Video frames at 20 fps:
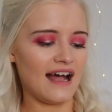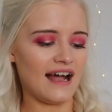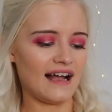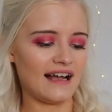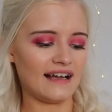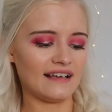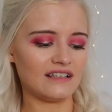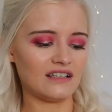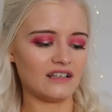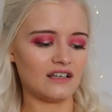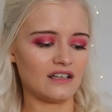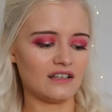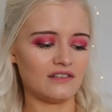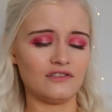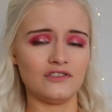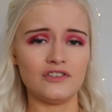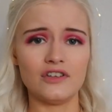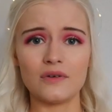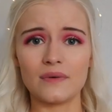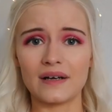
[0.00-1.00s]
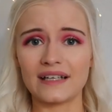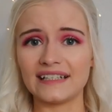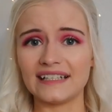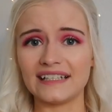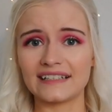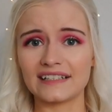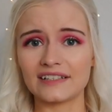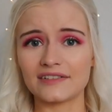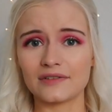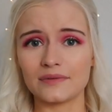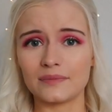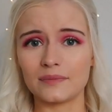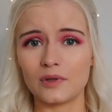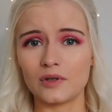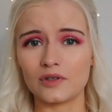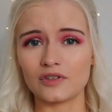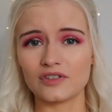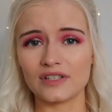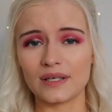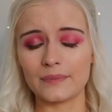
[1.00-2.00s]
I knew I needed some
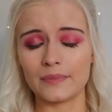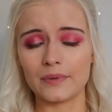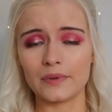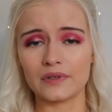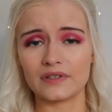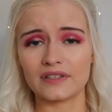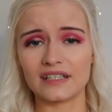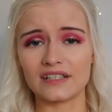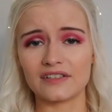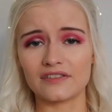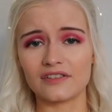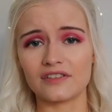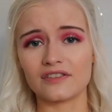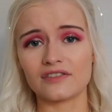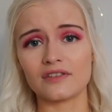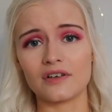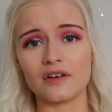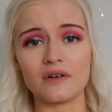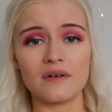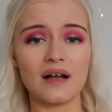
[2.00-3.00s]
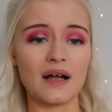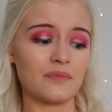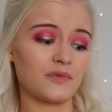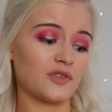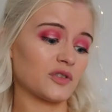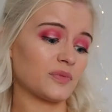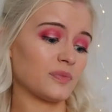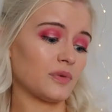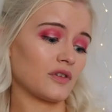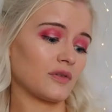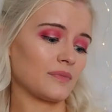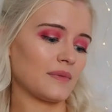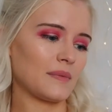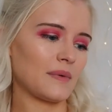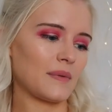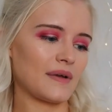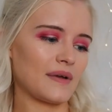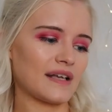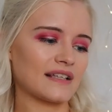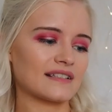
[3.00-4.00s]
more shampoo and conditioner, so I've just put them
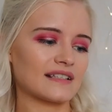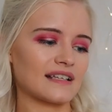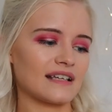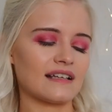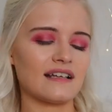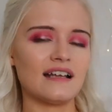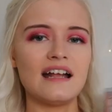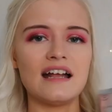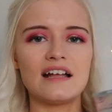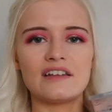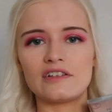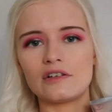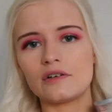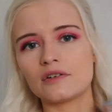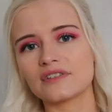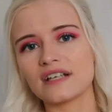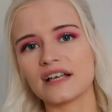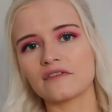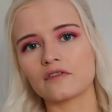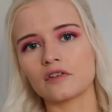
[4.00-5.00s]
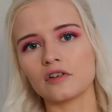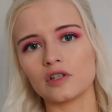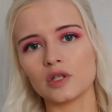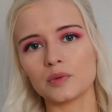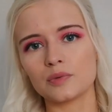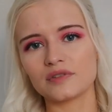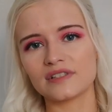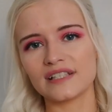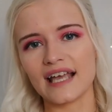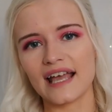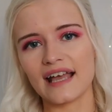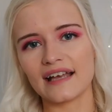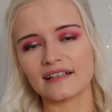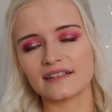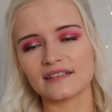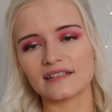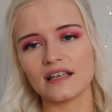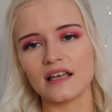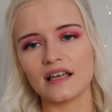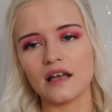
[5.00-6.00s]
in my basket. They also have Colour
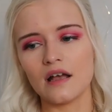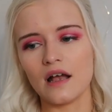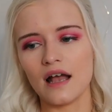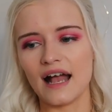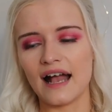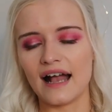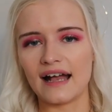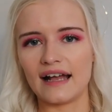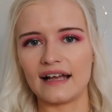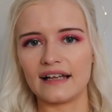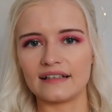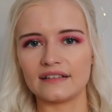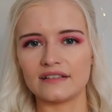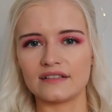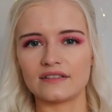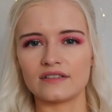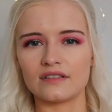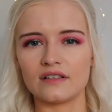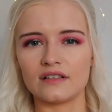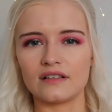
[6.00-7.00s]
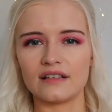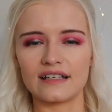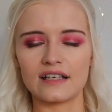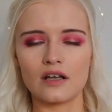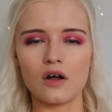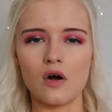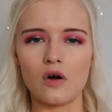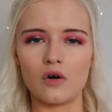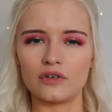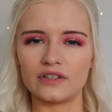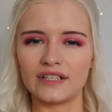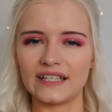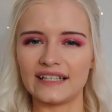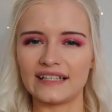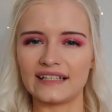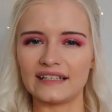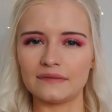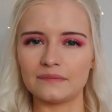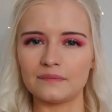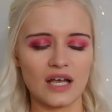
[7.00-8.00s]
Protect and like a
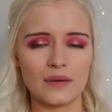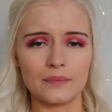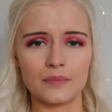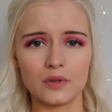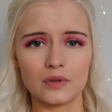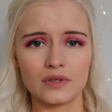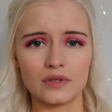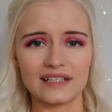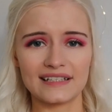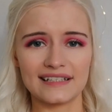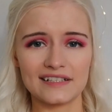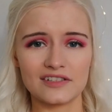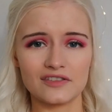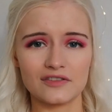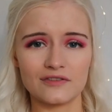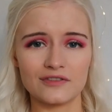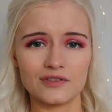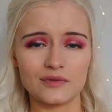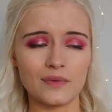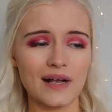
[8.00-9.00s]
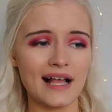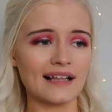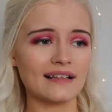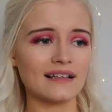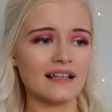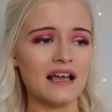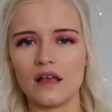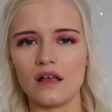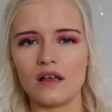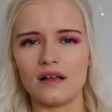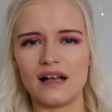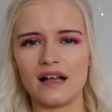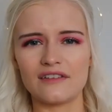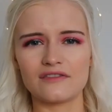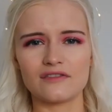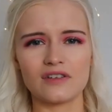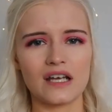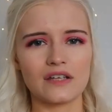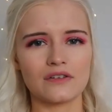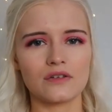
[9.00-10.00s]
honey shampoo and conditioner as well. Uh,
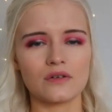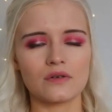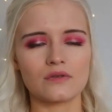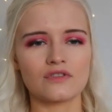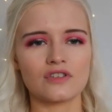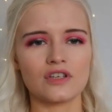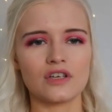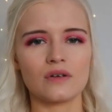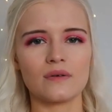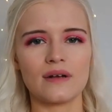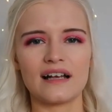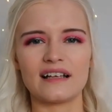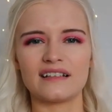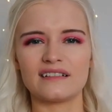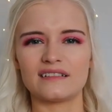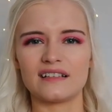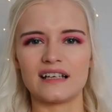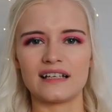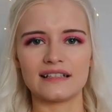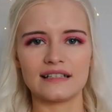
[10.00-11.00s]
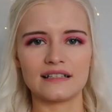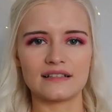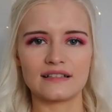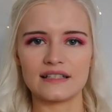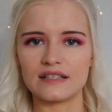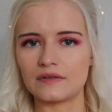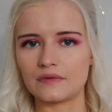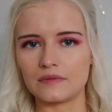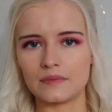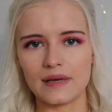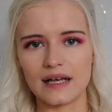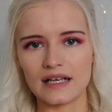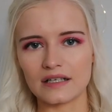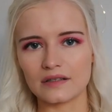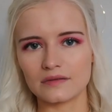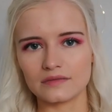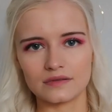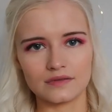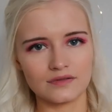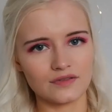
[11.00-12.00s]
I've tried those two and I didn't see
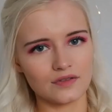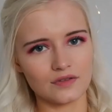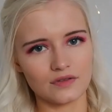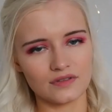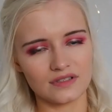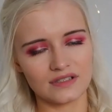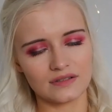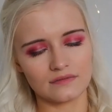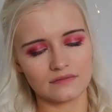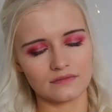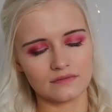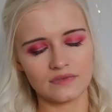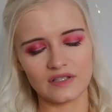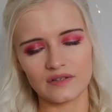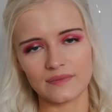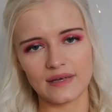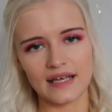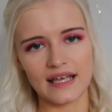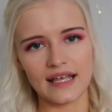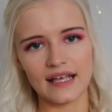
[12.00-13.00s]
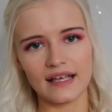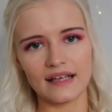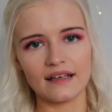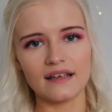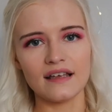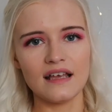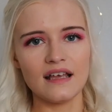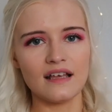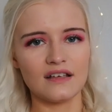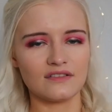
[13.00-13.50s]
remarkable results with my hair.